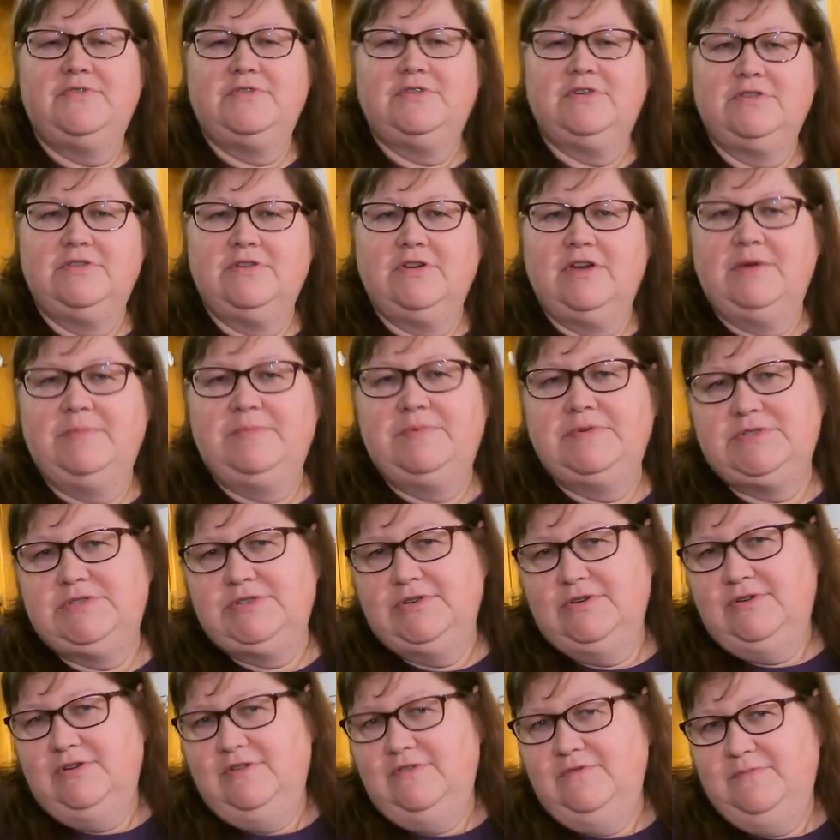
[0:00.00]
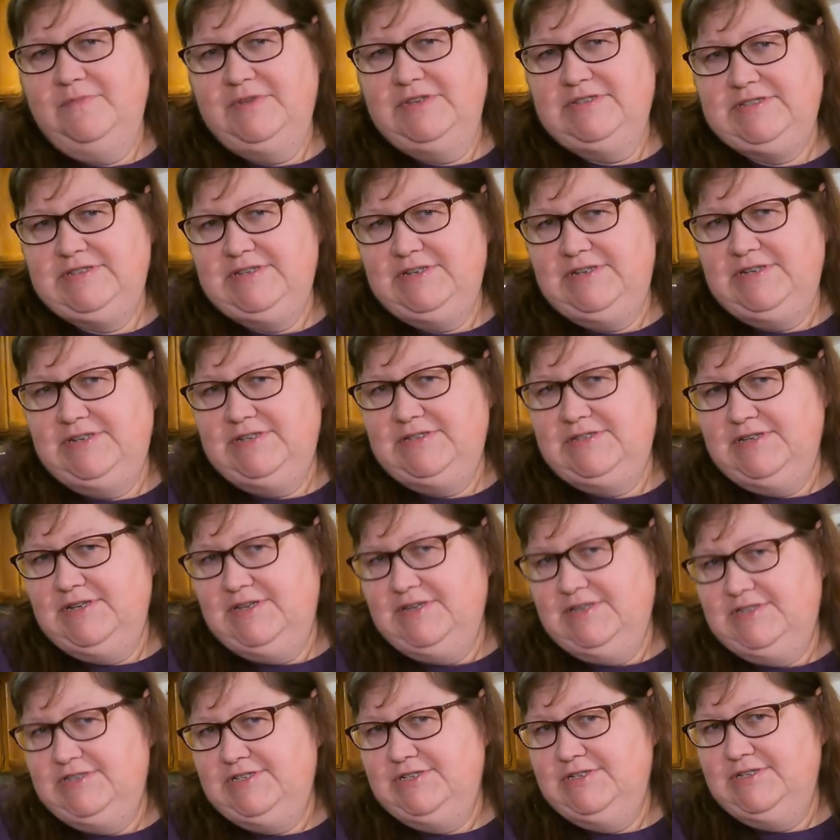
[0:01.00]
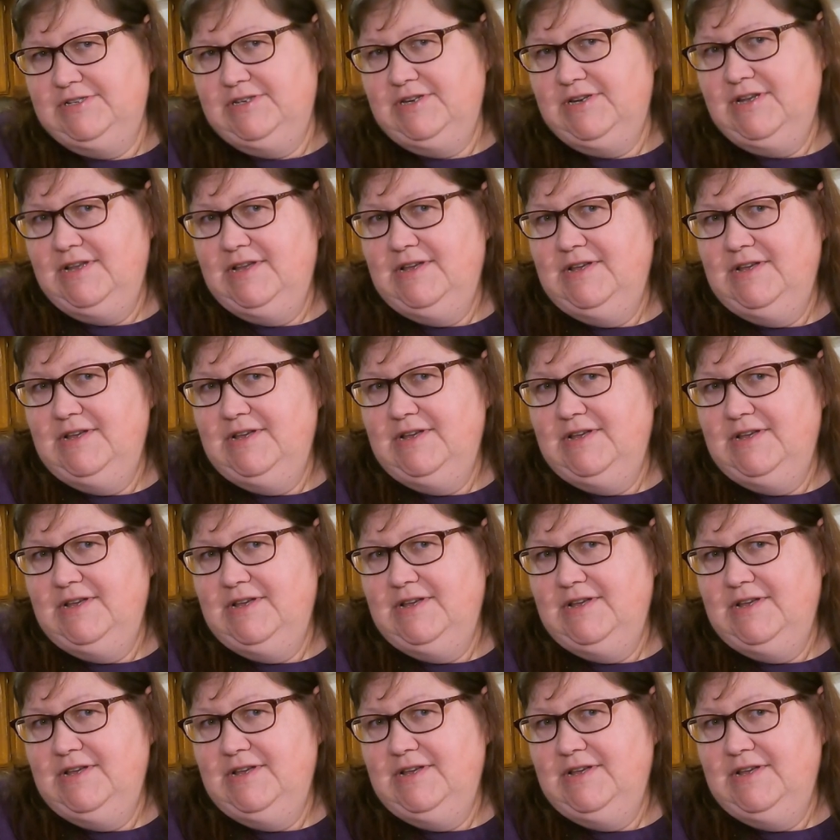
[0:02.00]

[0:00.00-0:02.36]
another episode of Miss Cindy's Kitchen.